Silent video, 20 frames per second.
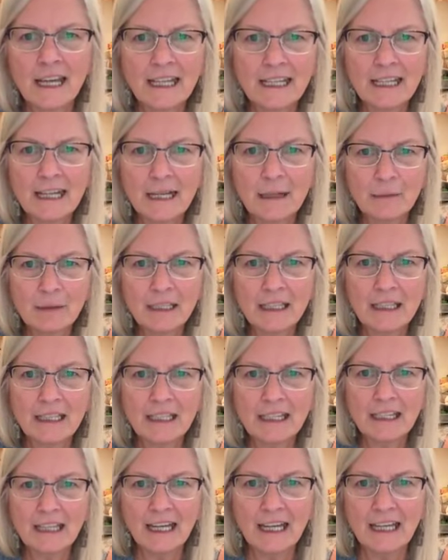Hey,
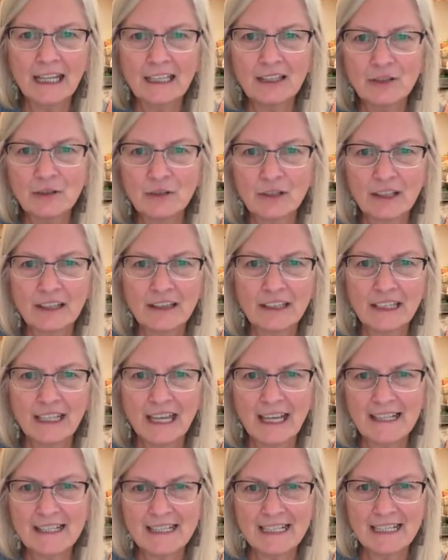Debbie. Hey,
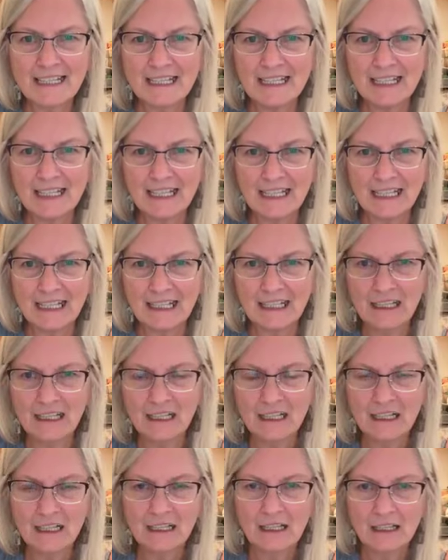Dorothy. Hey, Cindy.
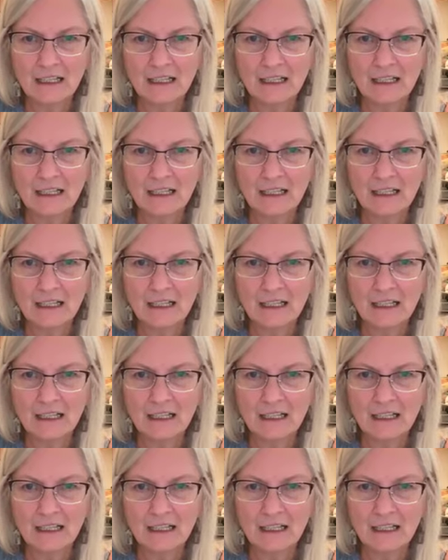